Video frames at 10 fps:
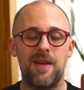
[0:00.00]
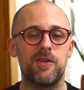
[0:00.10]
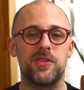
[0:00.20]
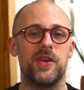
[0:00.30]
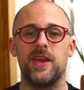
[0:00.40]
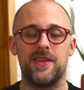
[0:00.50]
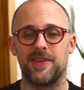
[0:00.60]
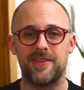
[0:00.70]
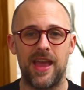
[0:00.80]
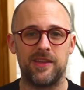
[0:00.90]
everything.
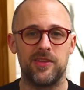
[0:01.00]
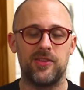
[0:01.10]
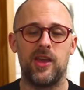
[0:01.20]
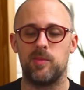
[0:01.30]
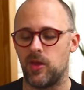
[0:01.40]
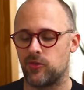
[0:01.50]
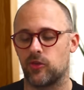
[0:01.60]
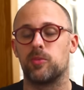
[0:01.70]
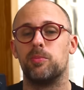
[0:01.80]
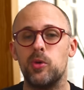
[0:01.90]
It's exactly the same. It's
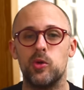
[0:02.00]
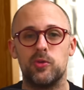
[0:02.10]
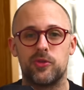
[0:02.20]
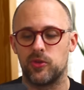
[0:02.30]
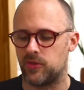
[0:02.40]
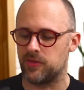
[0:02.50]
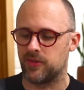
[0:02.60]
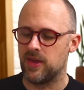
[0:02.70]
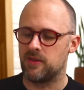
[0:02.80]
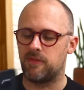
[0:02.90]
just moved to this